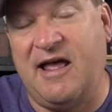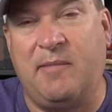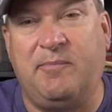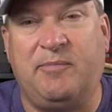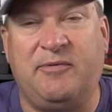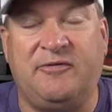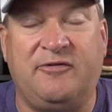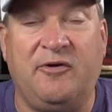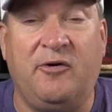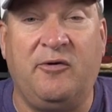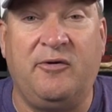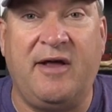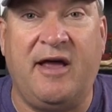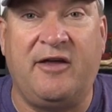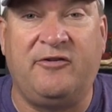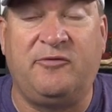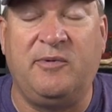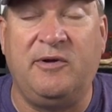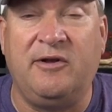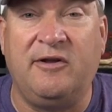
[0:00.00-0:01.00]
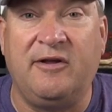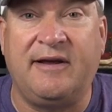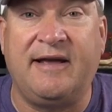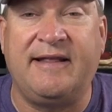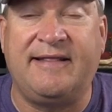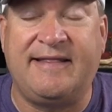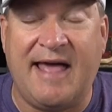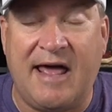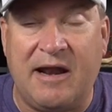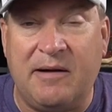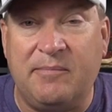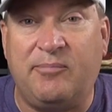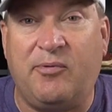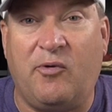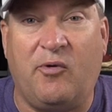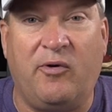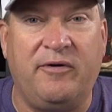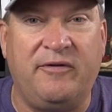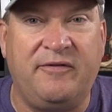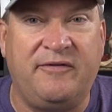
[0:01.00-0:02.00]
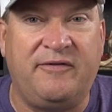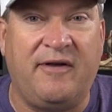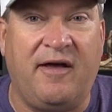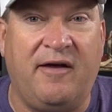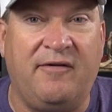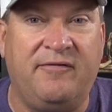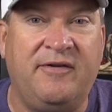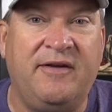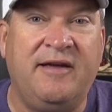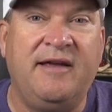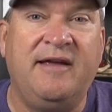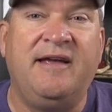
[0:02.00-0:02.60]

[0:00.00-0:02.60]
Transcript: episode as we look at that importance of